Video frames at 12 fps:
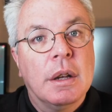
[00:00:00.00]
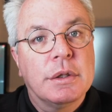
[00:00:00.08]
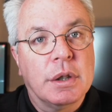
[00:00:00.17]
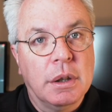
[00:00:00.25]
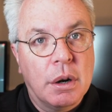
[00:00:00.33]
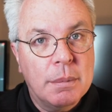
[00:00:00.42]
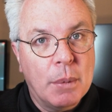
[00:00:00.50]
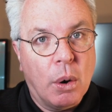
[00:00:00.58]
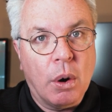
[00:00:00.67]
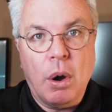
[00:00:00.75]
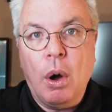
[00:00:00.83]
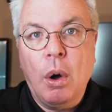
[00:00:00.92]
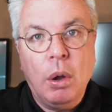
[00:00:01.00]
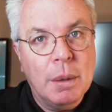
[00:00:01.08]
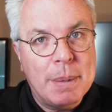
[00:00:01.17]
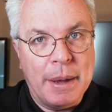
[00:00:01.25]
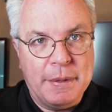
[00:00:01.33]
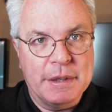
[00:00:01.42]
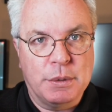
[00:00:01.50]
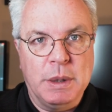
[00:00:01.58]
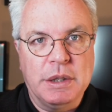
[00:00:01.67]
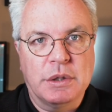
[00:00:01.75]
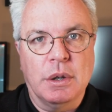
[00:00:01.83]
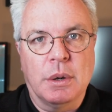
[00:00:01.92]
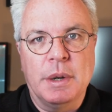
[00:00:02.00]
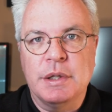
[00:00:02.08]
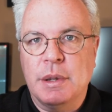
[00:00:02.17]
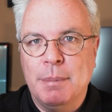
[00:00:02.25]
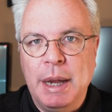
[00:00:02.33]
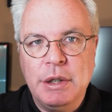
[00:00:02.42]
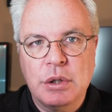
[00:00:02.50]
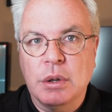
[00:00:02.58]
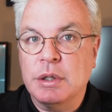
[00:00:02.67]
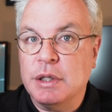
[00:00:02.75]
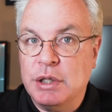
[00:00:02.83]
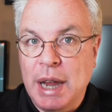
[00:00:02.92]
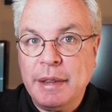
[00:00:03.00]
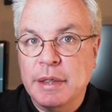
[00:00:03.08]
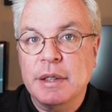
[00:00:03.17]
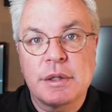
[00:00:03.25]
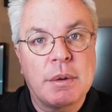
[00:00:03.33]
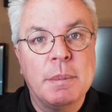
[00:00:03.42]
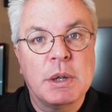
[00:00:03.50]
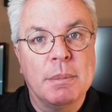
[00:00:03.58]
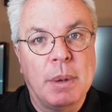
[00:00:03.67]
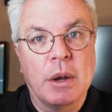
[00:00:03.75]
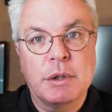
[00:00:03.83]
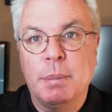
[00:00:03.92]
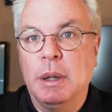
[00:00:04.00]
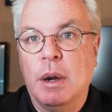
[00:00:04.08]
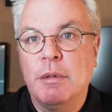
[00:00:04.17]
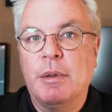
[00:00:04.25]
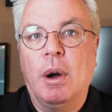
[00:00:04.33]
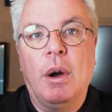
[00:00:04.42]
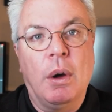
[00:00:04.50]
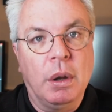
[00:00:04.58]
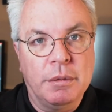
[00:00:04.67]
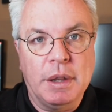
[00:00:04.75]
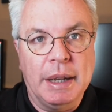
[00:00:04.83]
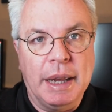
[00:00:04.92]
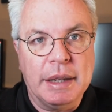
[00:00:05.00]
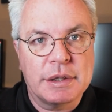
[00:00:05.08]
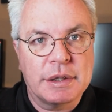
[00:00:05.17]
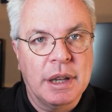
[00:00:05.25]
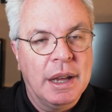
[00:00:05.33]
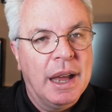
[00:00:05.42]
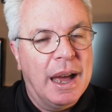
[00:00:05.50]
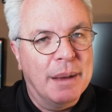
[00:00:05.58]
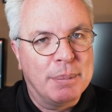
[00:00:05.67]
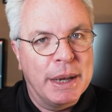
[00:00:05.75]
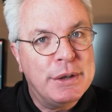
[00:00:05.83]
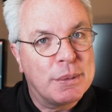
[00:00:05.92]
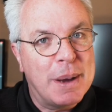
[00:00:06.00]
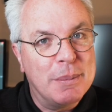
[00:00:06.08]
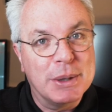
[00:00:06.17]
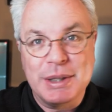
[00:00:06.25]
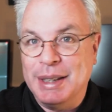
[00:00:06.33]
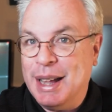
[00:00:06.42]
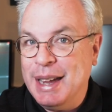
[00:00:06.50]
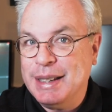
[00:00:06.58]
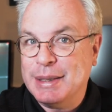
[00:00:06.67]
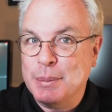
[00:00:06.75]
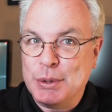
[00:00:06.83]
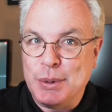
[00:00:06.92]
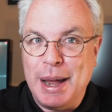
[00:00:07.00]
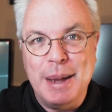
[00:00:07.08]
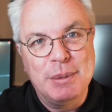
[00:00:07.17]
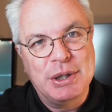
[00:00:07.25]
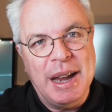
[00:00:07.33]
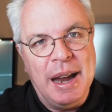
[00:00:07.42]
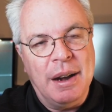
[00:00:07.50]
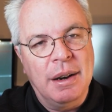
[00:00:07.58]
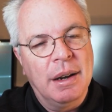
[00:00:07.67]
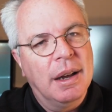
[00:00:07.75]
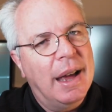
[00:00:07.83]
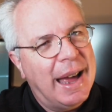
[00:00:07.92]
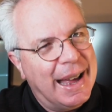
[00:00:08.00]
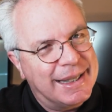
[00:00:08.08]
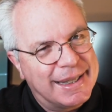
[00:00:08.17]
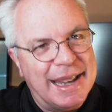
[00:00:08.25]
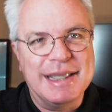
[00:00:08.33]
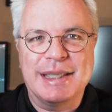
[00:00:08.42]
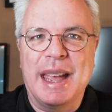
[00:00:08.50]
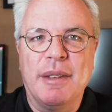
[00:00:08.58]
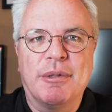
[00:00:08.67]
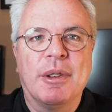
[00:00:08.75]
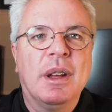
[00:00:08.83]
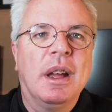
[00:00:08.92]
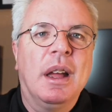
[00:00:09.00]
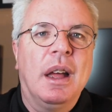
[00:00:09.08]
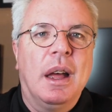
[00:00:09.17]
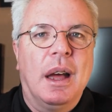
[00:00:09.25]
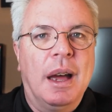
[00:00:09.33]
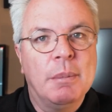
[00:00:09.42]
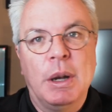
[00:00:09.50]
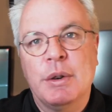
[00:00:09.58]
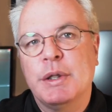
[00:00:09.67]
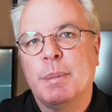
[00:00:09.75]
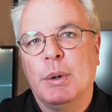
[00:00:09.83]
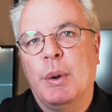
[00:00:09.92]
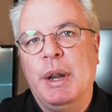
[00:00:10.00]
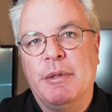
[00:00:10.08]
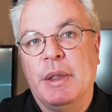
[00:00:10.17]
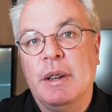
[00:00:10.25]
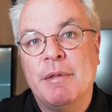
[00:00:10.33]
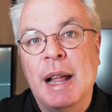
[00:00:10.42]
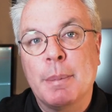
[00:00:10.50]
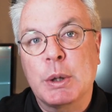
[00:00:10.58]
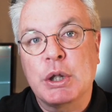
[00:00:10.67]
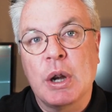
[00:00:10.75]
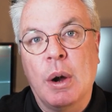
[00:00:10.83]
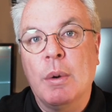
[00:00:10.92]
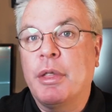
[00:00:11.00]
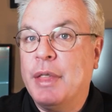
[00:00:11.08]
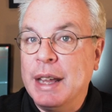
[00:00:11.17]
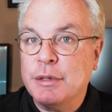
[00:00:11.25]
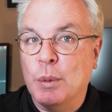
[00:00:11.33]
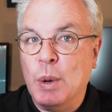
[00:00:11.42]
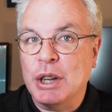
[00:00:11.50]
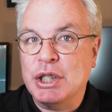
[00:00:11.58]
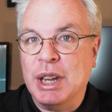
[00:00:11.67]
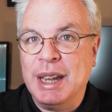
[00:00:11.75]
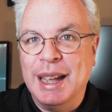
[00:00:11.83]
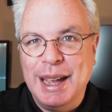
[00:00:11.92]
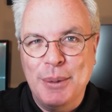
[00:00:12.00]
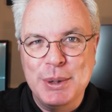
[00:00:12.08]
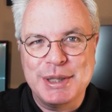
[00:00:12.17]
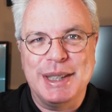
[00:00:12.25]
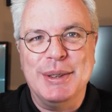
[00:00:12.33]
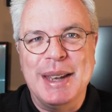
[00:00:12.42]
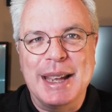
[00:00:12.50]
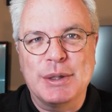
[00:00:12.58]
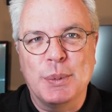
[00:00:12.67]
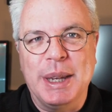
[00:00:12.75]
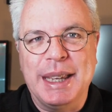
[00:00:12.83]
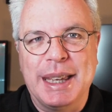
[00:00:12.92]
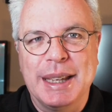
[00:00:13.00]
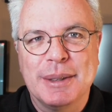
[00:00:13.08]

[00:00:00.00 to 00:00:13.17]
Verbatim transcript: To learn more all about this week's stories, make sure to check the description box below for all of the links. And please remember to like, subscribe, share, and stay safe. I'm Laurence Moroney for The Developer Show. Thanks for watching, and we'll see you next week.